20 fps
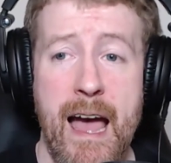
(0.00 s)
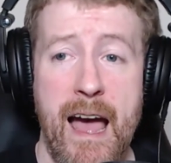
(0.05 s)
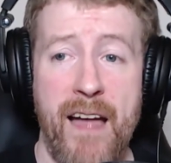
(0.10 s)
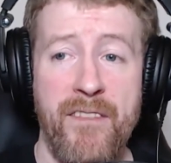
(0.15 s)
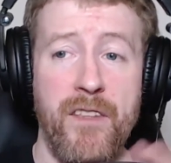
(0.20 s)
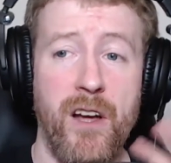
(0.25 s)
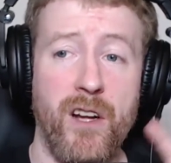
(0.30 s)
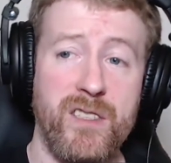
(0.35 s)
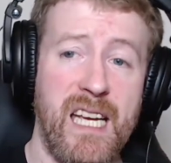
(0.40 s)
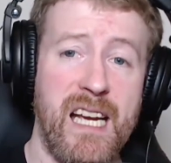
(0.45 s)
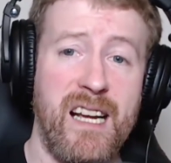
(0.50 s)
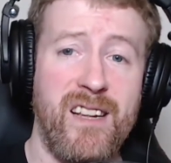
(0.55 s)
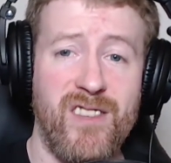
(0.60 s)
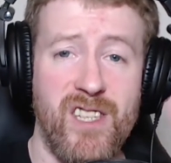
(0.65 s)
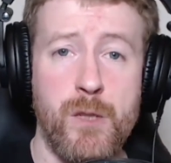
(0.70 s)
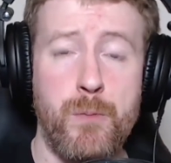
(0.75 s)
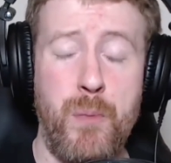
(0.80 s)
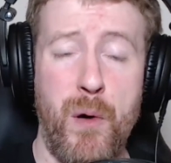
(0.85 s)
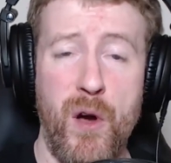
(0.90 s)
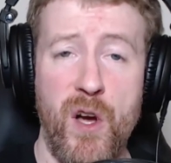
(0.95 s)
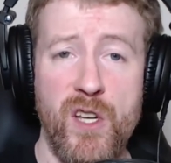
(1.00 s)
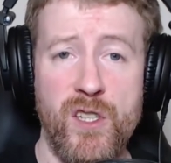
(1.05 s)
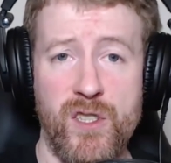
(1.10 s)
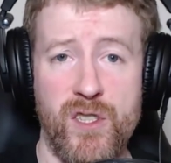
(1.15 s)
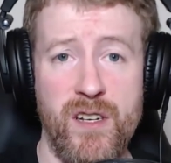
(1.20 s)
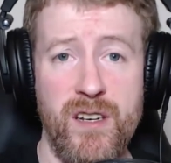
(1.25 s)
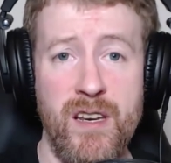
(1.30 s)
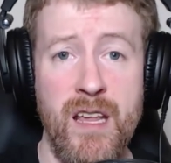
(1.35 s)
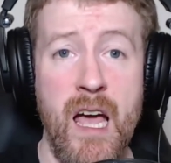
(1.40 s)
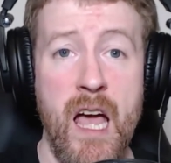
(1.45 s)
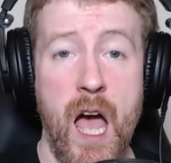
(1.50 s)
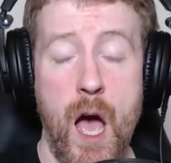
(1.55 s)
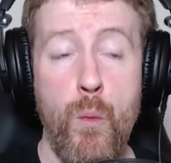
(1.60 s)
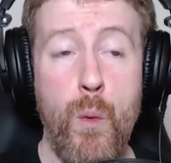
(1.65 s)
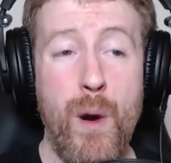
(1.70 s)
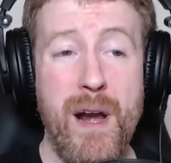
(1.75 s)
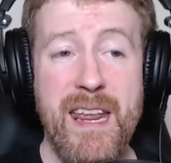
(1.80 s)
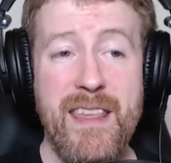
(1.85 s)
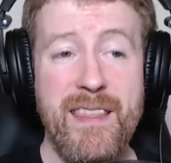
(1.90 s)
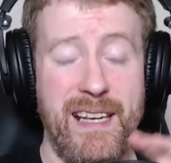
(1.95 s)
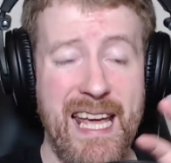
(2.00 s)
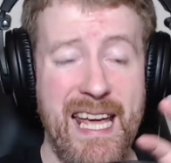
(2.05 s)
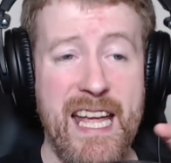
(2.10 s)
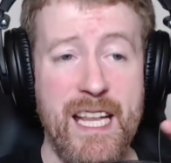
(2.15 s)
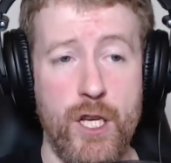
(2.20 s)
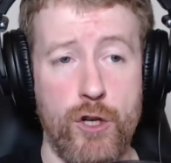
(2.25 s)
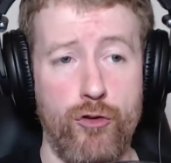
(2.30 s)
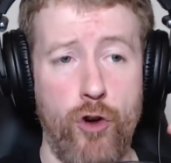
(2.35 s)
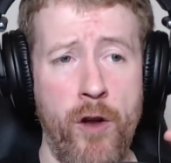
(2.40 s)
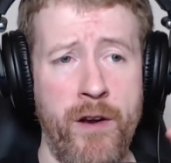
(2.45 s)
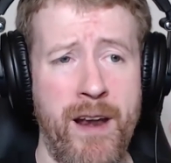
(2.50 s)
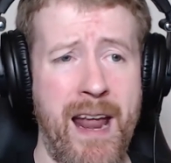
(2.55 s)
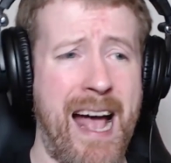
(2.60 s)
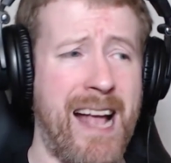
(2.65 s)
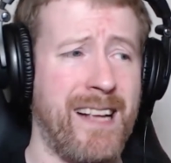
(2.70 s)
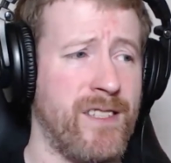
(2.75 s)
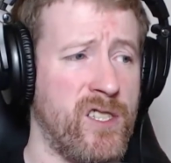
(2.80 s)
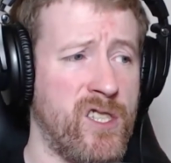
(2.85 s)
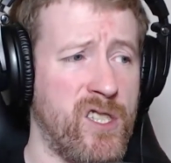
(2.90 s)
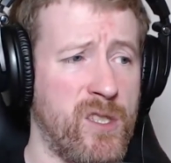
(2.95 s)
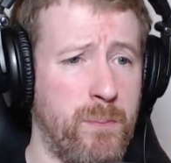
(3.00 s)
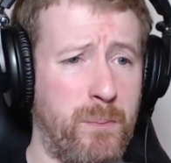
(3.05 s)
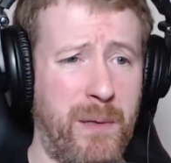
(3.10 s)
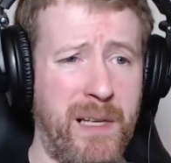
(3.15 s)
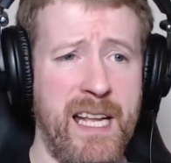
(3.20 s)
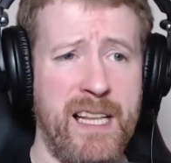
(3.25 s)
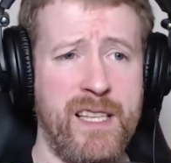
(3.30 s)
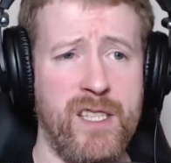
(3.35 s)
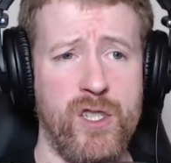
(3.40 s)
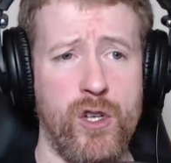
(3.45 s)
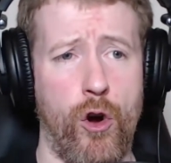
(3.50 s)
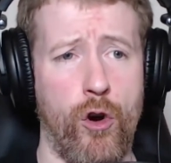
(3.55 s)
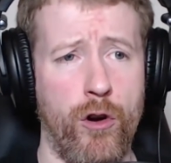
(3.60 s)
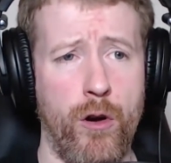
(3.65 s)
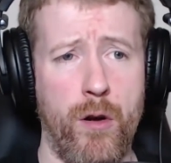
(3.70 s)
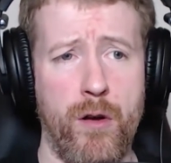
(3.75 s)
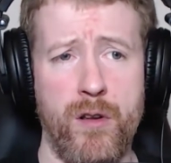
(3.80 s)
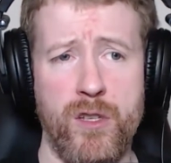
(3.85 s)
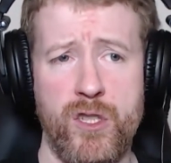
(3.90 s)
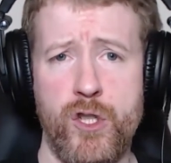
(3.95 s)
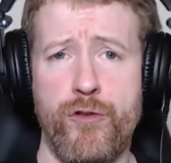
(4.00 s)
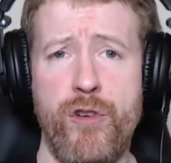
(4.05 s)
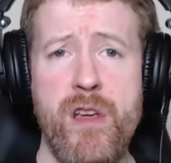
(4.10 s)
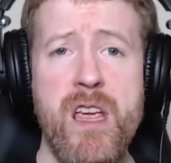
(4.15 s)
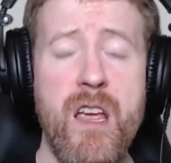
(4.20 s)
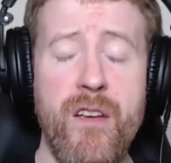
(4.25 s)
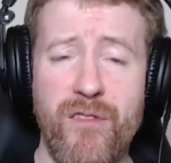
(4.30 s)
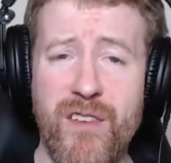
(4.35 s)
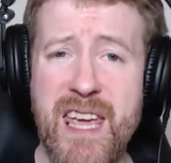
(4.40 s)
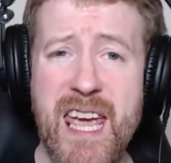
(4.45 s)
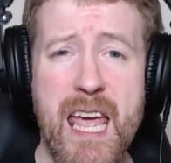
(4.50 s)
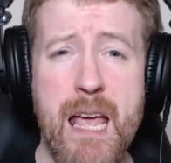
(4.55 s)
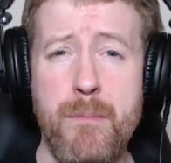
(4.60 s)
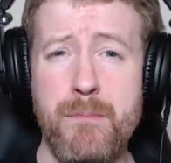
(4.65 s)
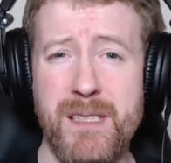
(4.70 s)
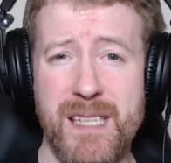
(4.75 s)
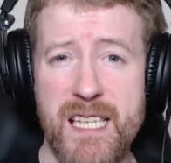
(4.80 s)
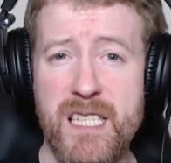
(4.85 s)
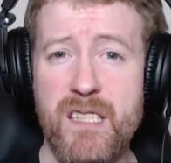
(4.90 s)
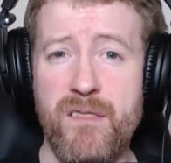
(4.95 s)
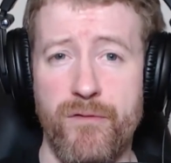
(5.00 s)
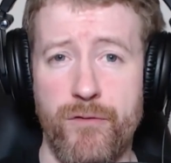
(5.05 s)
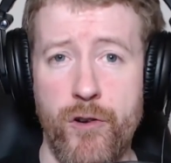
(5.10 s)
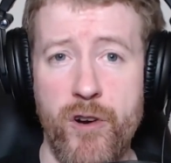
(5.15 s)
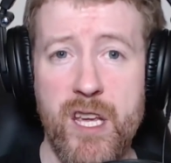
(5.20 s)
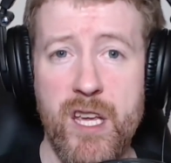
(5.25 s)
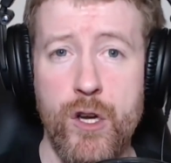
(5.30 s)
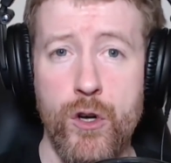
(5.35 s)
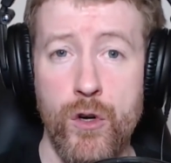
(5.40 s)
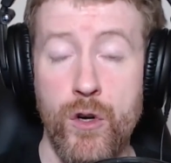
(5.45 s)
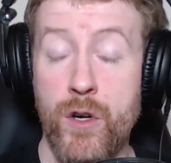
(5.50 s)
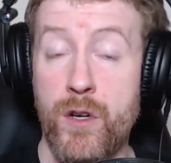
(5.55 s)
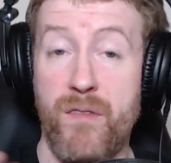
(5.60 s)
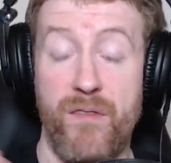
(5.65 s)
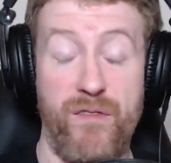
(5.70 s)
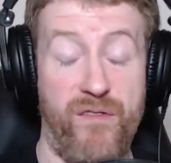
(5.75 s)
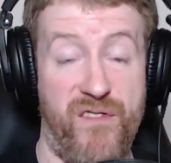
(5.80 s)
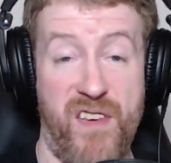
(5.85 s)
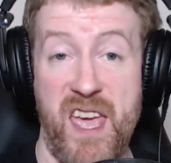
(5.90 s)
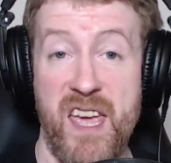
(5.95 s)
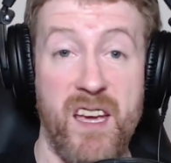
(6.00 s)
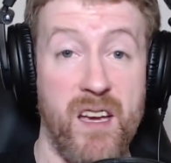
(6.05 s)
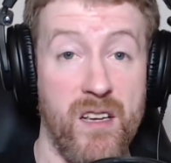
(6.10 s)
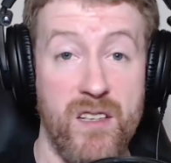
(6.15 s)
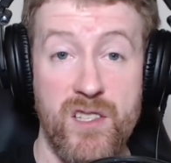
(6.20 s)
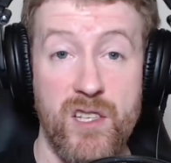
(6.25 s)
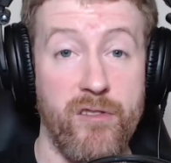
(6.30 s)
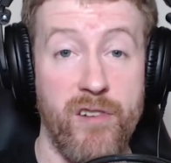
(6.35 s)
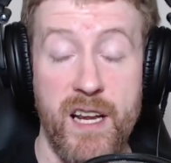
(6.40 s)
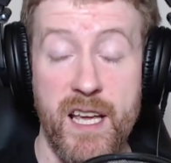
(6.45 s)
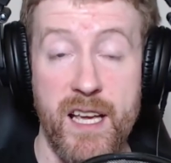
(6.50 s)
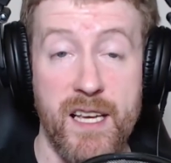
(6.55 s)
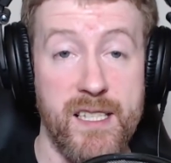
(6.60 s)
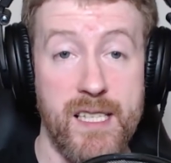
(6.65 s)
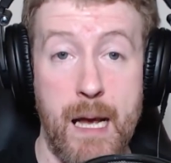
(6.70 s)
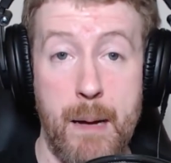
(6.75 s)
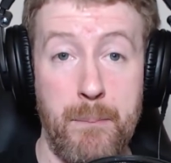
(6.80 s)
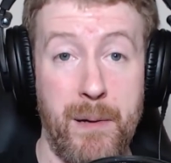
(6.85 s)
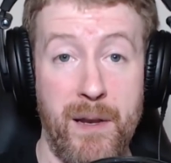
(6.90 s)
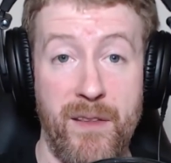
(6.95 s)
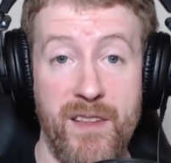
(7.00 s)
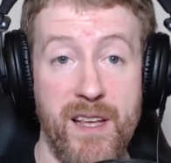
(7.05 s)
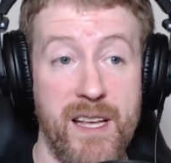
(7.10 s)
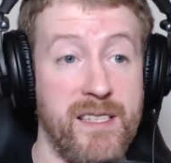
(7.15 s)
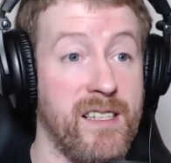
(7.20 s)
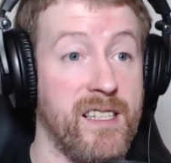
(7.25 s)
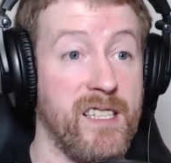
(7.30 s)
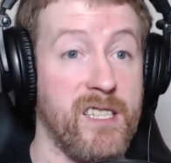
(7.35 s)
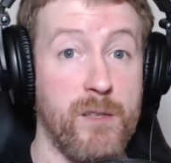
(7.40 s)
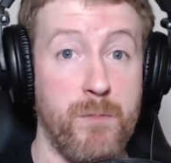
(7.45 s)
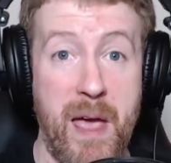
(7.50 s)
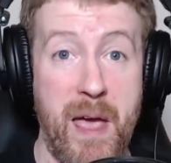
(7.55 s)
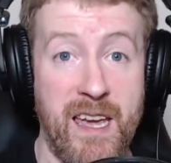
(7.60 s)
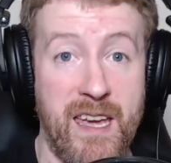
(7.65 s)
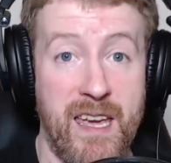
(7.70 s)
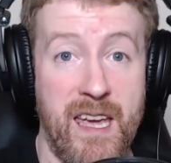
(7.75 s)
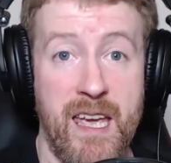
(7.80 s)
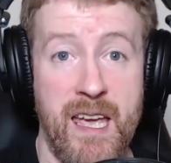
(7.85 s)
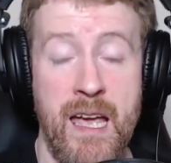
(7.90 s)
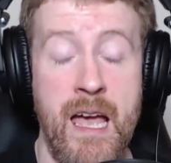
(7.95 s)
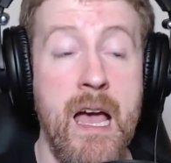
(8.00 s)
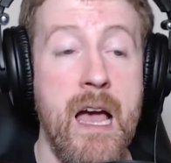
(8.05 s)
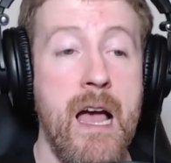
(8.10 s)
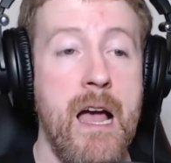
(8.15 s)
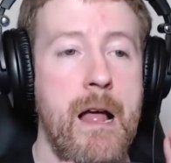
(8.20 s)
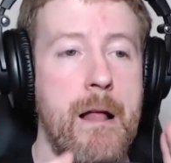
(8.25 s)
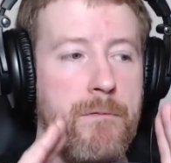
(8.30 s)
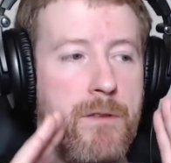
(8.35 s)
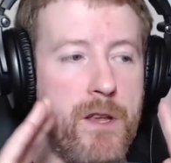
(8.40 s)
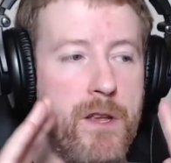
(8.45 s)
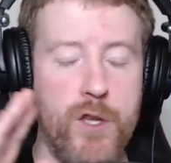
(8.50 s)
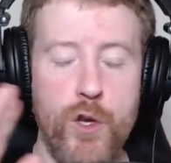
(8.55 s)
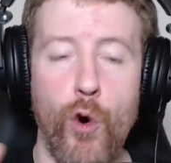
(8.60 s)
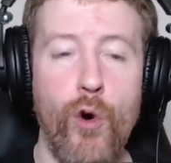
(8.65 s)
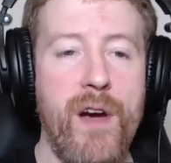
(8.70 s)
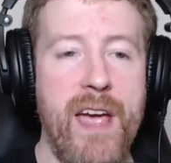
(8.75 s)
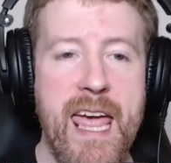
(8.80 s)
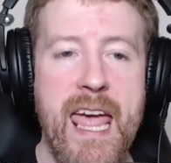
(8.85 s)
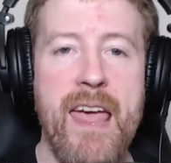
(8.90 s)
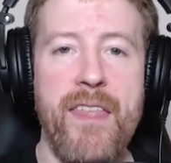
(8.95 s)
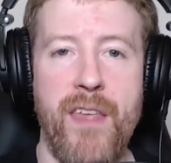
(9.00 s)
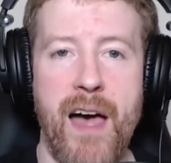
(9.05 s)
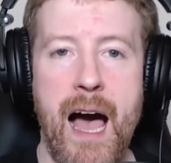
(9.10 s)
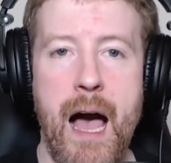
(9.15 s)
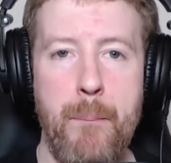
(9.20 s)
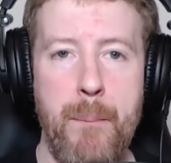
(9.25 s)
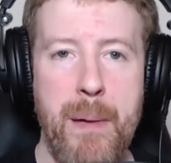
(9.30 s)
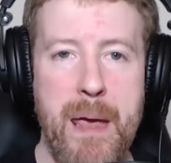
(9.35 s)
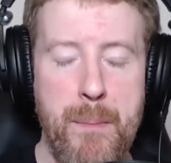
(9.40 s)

and they'll take this person, and when he later on has a split or a streak of games that isn't very good, Faker's a great example of this, Xpeke, you don't hear that.